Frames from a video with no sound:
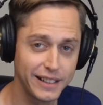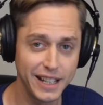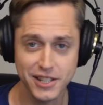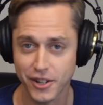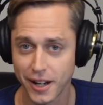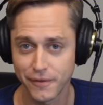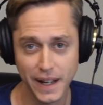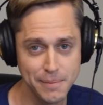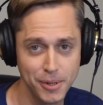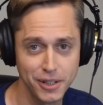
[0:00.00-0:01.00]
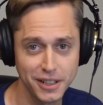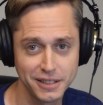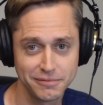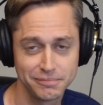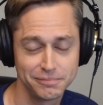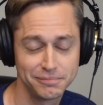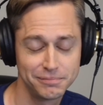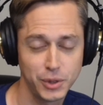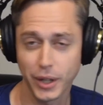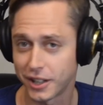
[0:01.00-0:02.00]
Instagram, Facebook,
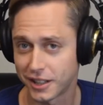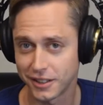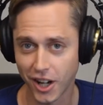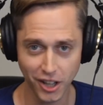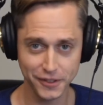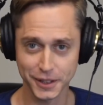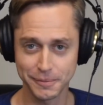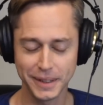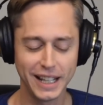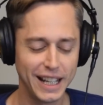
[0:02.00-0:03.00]
Twitter, all of them.